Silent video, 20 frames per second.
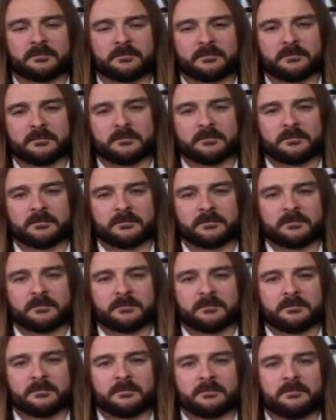
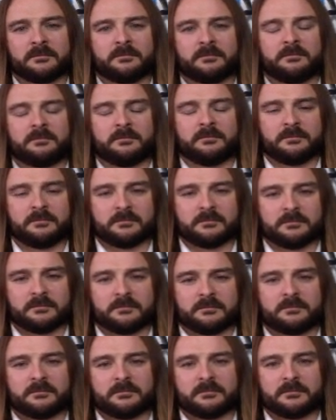
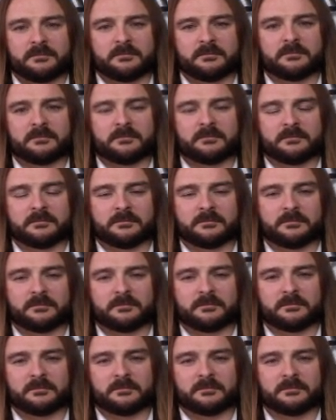
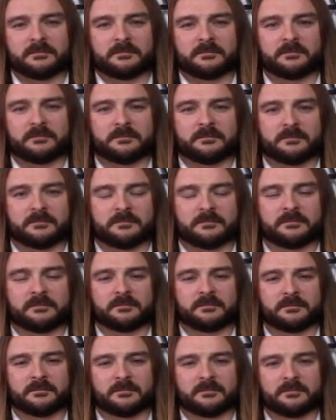
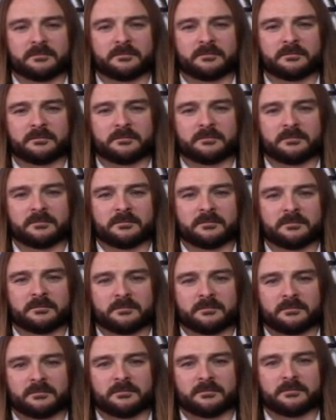
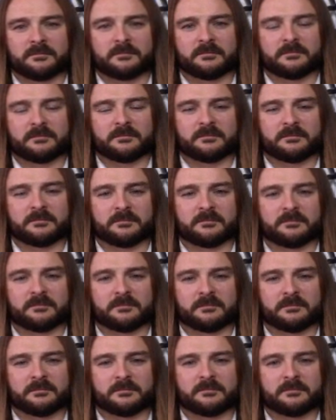
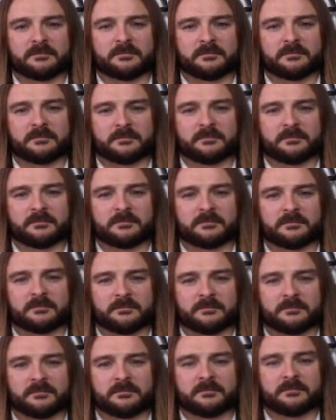
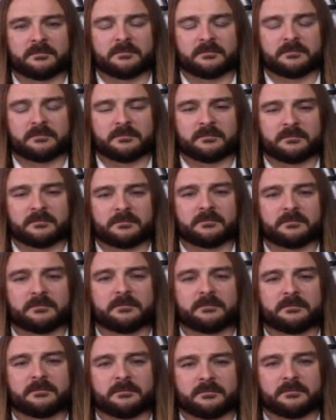(silent)